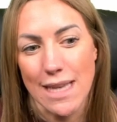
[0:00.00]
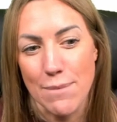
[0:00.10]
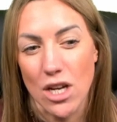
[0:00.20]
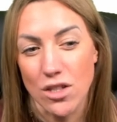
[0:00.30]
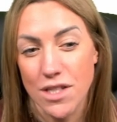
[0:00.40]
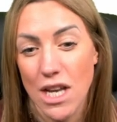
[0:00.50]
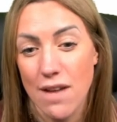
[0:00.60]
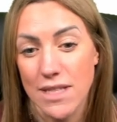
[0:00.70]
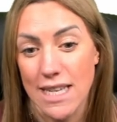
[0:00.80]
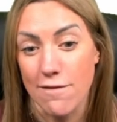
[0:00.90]

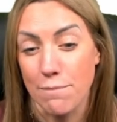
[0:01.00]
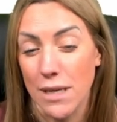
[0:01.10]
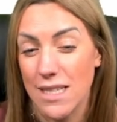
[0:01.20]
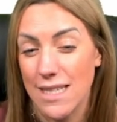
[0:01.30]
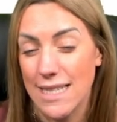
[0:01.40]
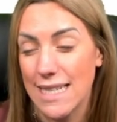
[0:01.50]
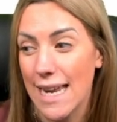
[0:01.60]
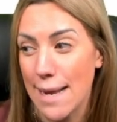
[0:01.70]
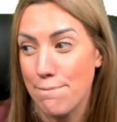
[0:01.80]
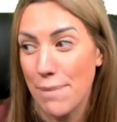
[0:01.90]
semi-conservative because the
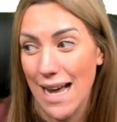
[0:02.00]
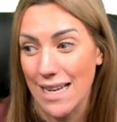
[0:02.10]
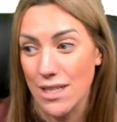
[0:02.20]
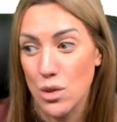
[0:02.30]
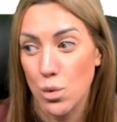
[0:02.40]
DNA band